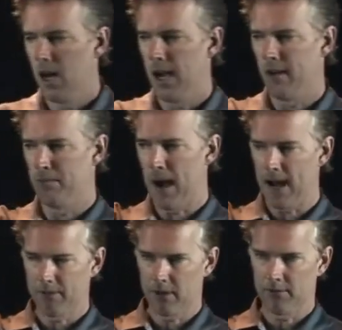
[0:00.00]
I have
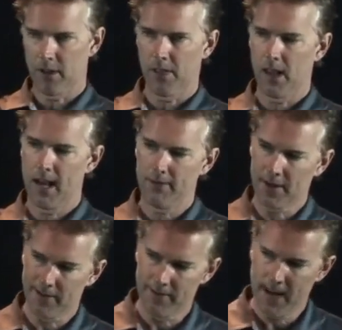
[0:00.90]
positives on the left,
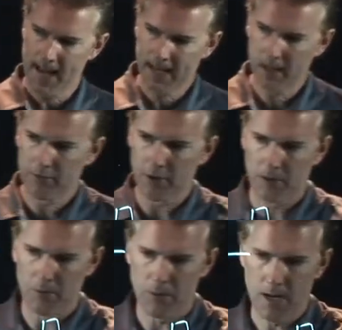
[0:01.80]
I have negatives
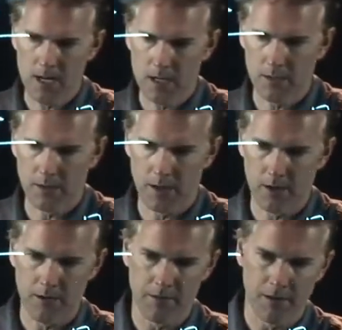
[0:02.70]
on the right.
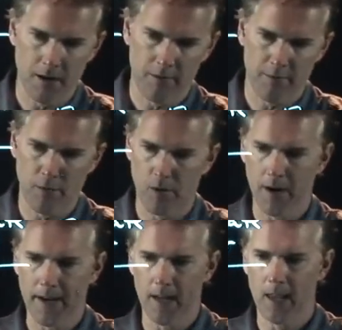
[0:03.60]
There is therefore
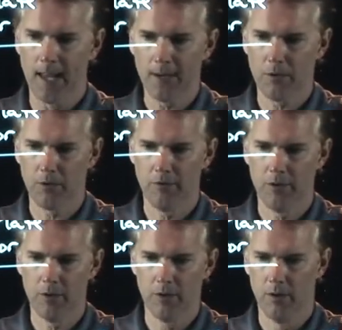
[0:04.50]
an electric
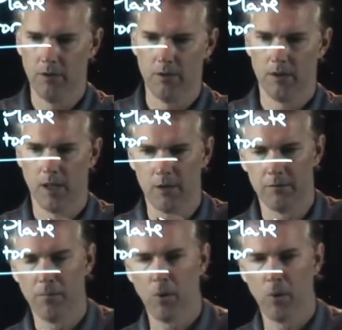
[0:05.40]
field that is